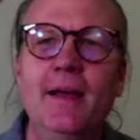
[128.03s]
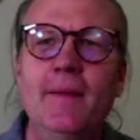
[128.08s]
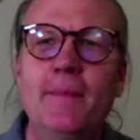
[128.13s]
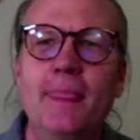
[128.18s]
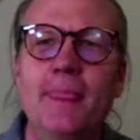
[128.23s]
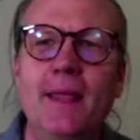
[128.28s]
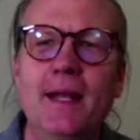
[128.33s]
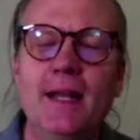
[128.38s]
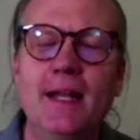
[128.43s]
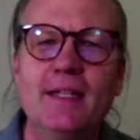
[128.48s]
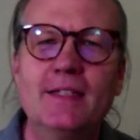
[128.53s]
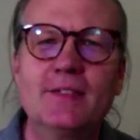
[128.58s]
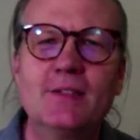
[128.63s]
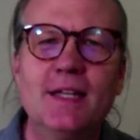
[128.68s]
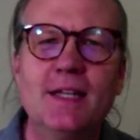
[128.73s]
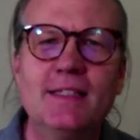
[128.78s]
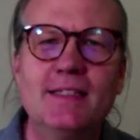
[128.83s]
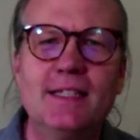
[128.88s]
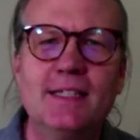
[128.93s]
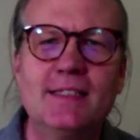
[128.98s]
And
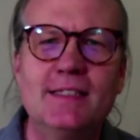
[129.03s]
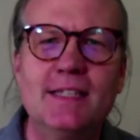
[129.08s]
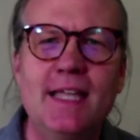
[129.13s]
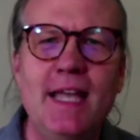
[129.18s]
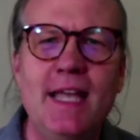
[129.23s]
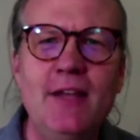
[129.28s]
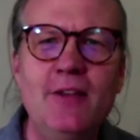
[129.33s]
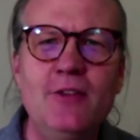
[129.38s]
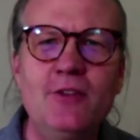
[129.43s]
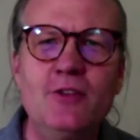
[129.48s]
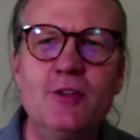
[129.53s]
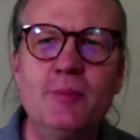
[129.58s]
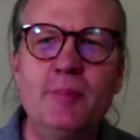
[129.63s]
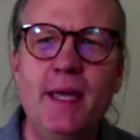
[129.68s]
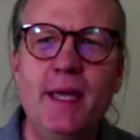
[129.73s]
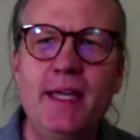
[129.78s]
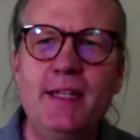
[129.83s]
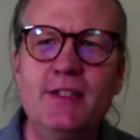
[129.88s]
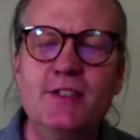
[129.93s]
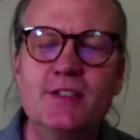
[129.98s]
as I scanned through the
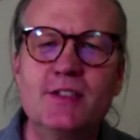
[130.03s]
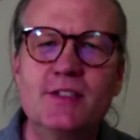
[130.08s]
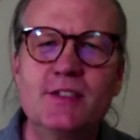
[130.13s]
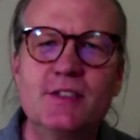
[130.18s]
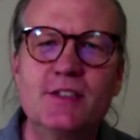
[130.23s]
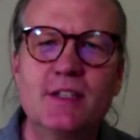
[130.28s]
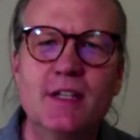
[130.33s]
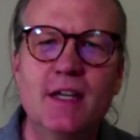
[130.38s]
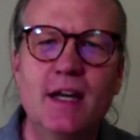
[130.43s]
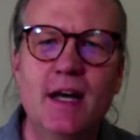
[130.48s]
pages,